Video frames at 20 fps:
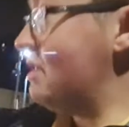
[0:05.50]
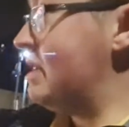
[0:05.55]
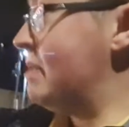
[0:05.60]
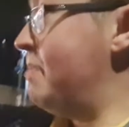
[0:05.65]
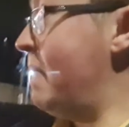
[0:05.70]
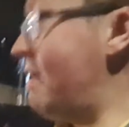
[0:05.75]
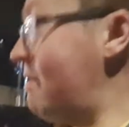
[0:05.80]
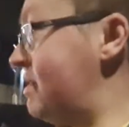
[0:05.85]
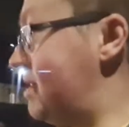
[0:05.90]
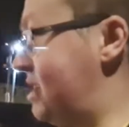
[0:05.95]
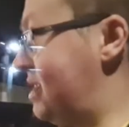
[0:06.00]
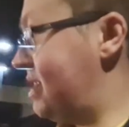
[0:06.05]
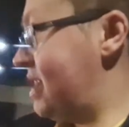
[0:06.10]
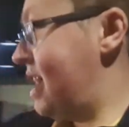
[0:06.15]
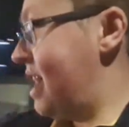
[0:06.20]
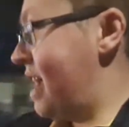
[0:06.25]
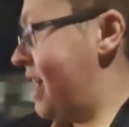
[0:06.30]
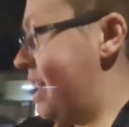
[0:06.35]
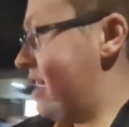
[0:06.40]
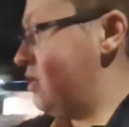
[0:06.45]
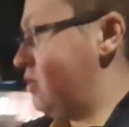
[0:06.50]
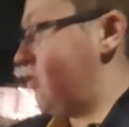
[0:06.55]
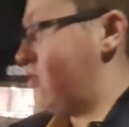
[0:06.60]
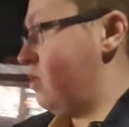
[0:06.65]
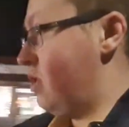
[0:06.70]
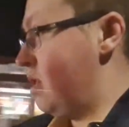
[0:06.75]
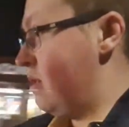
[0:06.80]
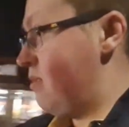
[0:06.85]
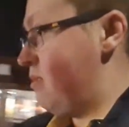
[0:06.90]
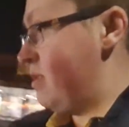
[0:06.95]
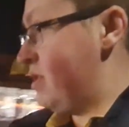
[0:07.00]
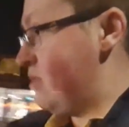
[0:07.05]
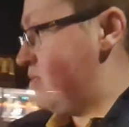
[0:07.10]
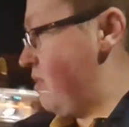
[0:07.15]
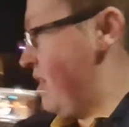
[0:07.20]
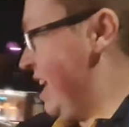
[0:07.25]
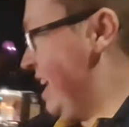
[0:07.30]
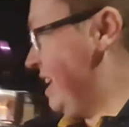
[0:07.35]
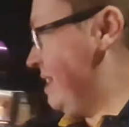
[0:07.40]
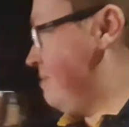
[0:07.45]
was about to say it's
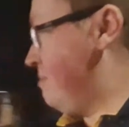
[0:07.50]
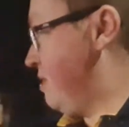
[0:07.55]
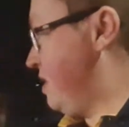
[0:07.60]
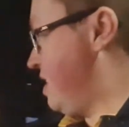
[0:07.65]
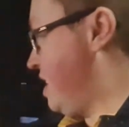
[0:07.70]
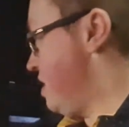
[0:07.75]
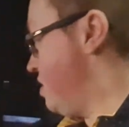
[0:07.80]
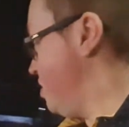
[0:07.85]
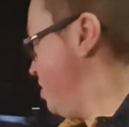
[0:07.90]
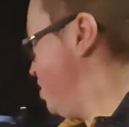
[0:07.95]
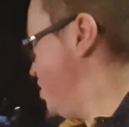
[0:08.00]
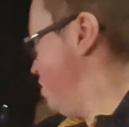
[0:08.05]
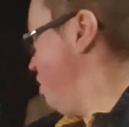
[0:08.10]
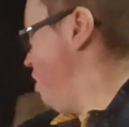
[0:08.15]
raining, but it's actually